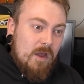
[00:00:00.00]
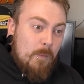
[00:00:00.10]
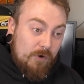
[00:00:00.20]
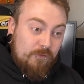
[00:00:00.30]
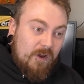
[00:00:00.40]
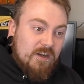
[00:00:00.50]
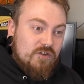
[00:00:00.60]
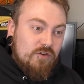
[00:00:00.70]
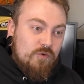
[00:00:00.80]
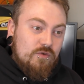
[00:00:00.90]

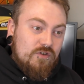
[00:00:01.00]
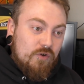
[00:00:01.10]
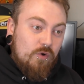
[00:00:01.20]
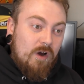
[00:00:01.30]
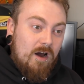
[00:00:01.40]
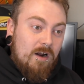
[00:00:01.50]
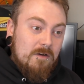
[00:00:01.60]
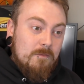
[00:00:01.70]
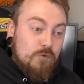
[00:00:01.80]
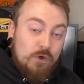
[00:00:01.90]
professionals who are
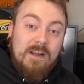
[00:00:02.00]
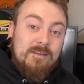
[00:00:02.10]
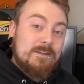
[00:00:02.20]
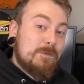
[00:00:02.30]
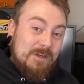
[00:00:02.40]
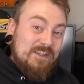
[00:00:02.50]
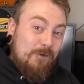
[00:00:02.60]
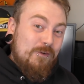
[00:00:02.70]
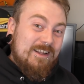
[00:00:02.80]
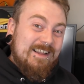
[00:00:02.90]
trained
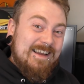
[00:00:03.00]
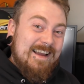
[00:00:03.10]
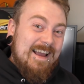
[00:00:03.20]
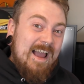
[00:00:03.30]
specifically